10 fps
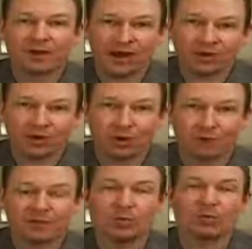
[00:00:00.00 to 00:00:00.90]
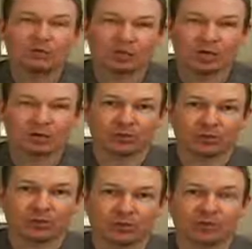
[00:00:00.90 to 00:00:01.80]
find out what you want to share
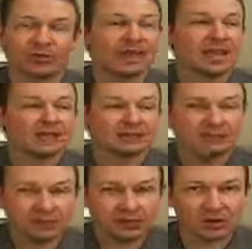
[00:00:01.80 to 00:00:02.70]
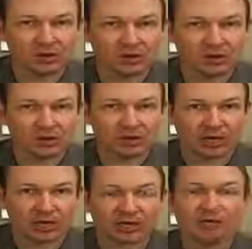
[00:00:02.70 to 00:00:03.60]
with the world, and figure out a way to
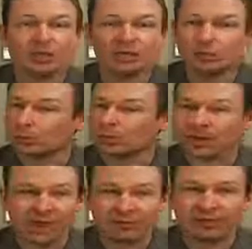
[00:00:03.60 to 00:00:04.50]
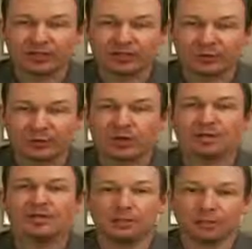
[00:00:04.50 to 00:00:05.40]
share it, you will have everything you
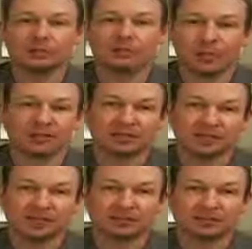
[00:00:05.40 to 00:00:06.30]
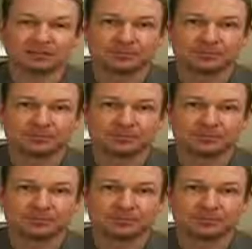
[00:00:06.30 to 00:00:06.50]
want and you will live abundantly.